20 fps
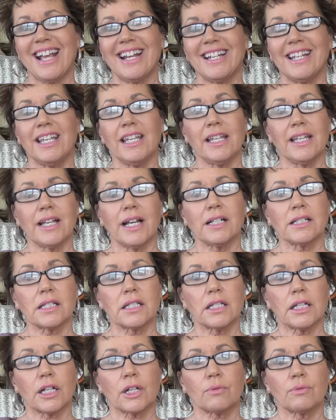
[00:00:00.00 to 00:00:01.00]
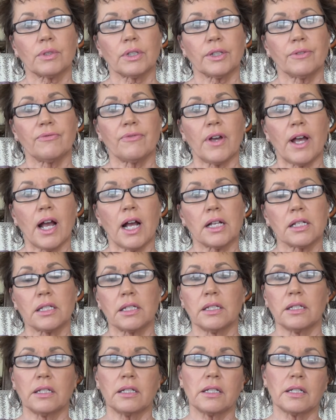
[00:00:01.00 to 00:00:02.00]
and he got sick really
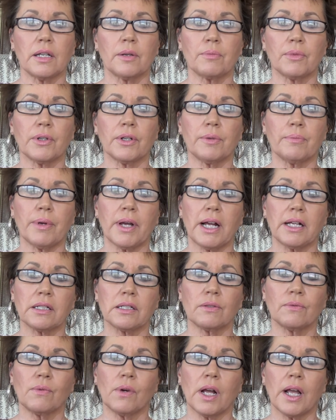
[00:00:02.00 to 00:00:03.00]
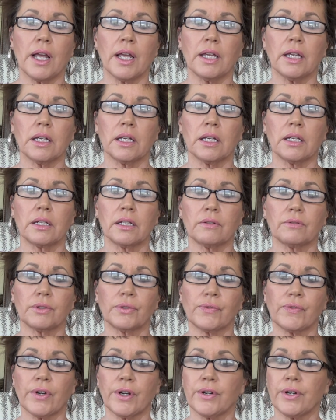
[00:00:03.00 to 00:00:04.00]
fast in December and passed away, and it
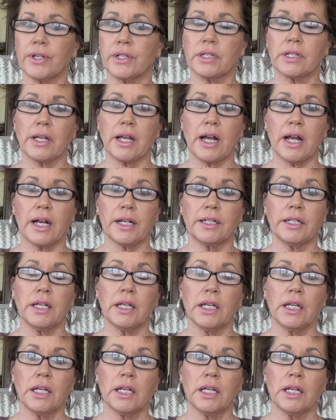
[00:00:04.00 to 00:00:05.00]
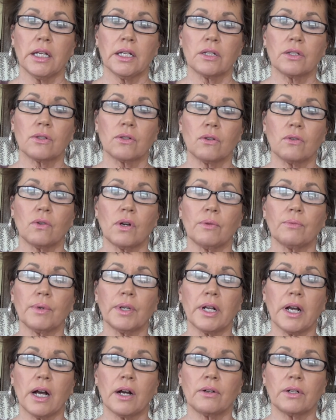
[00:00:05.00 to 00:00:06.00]
was very sad. So I
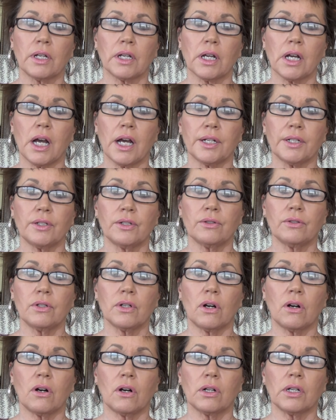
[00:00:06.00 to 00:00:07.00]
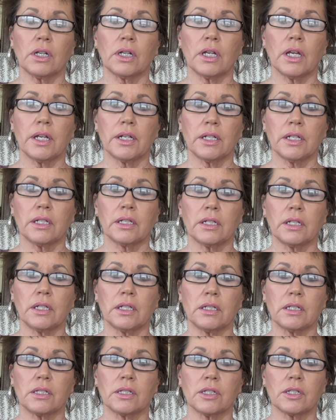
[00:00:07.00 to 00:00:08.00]
went out and got a new dog, and
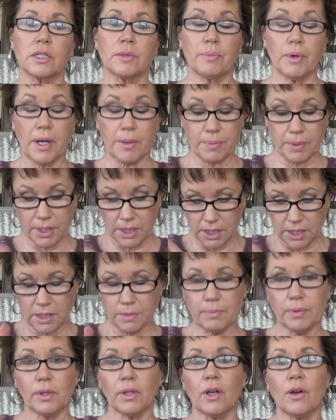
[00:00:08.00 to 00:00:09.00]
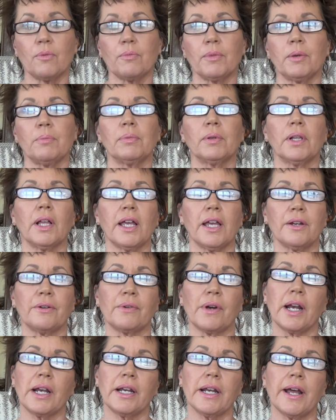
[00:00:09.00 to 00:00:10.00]
he's just a puppy. He's below me
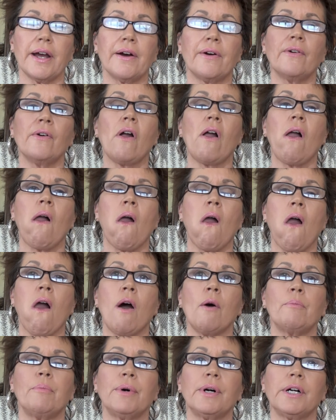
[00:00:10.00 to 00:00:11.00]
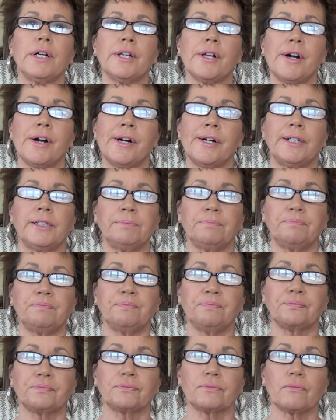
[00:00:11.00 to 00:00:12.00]
playing right now, but
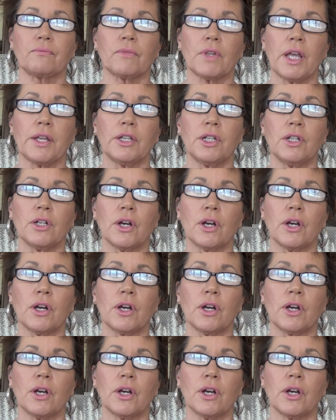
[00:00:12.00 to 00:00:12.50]
um, you